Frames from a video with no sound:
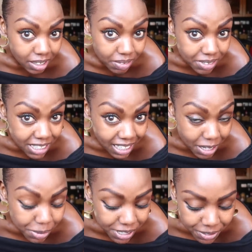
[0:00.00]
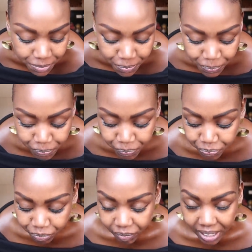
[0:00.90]
lovely neighbor
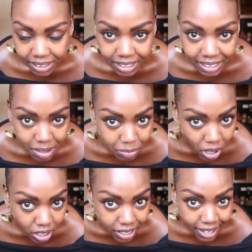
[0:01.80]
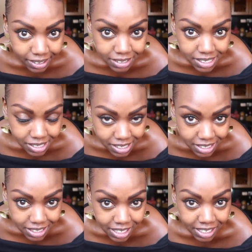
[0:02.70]
the alarm rang at
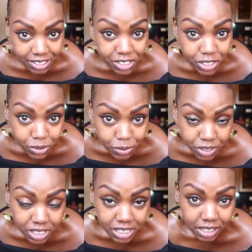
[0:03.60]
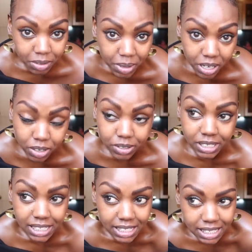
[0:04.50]
6.30 and I snoozed till about
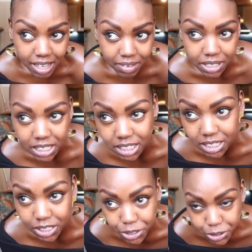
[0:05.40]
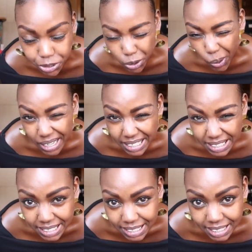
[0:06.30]

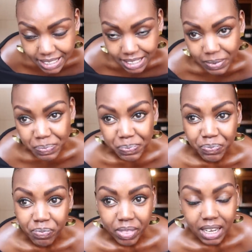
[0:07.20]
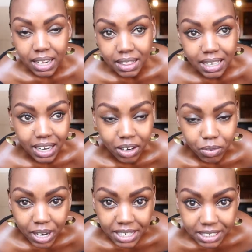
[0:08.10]
7.20 and then I
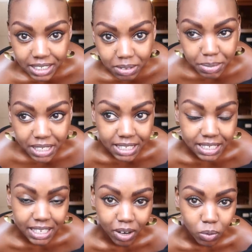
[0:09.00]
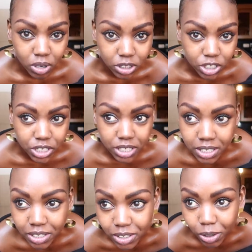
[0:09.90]
read a little bit. I watched
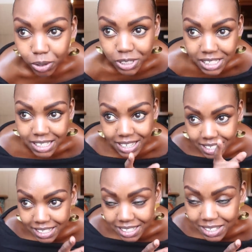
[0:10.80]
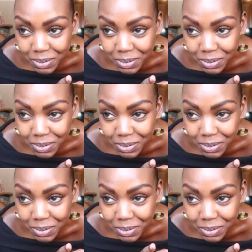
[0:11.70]
Ose's